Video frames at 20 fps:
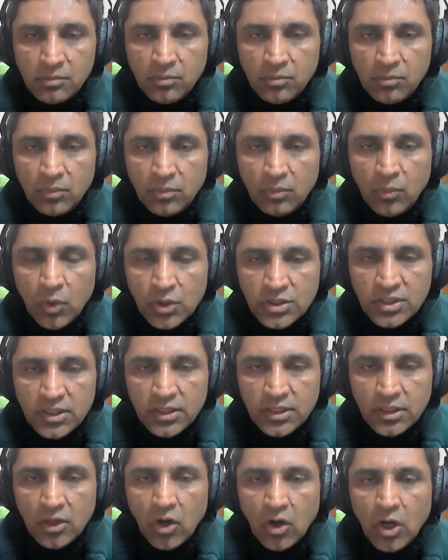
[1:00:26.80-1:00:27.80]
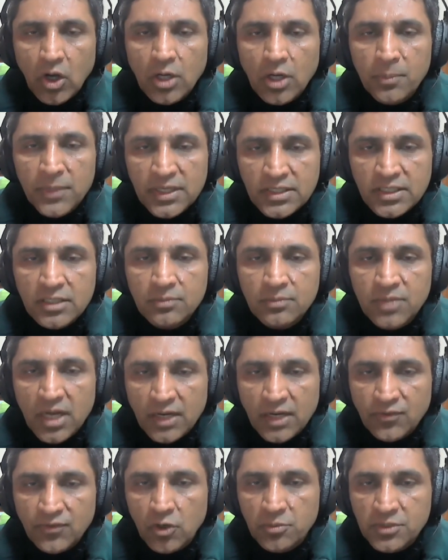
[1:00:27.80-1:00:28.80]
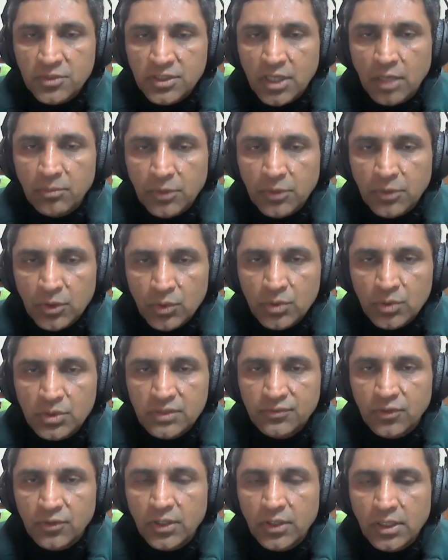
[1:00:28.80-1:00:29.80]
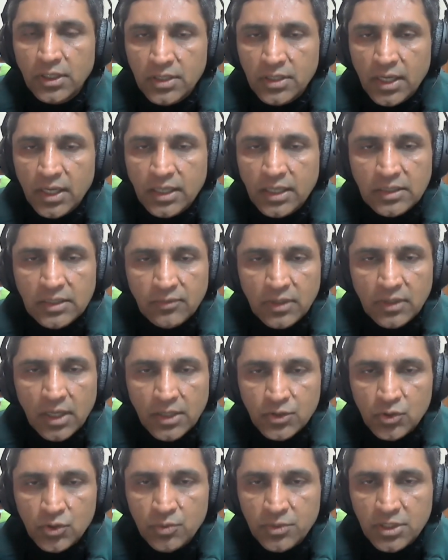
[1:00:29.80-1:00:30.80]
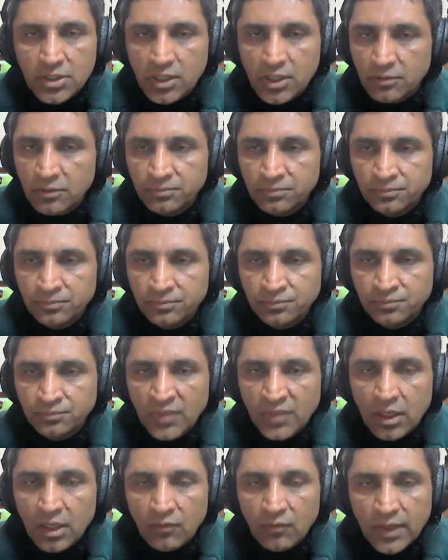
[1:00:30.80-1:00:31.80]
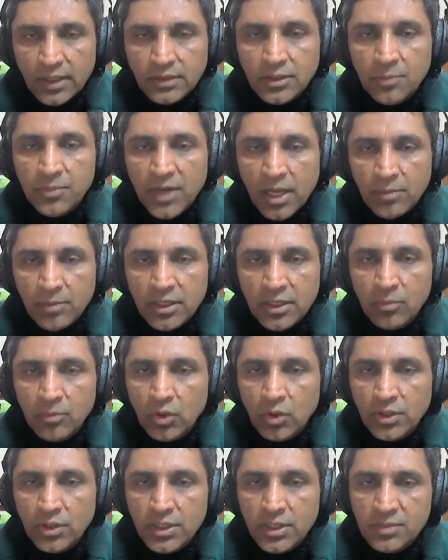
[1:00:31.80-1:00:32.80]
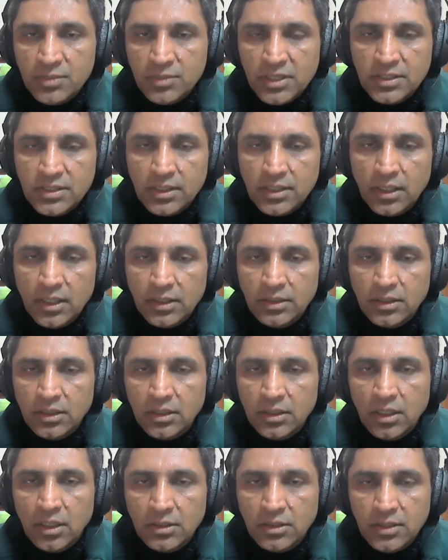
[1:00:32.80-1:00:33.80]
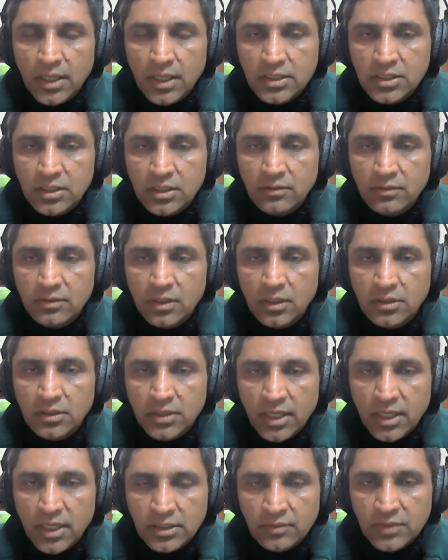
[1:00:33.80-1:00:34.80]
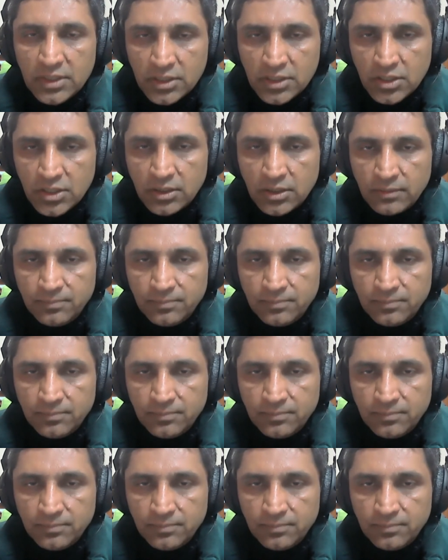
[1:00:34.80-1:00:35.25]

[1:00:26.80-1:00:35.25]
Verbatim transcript: mostly all meeting platforms can be used for interactive classroom teaching, where the primary mode is basically the interaction, interactive discussion.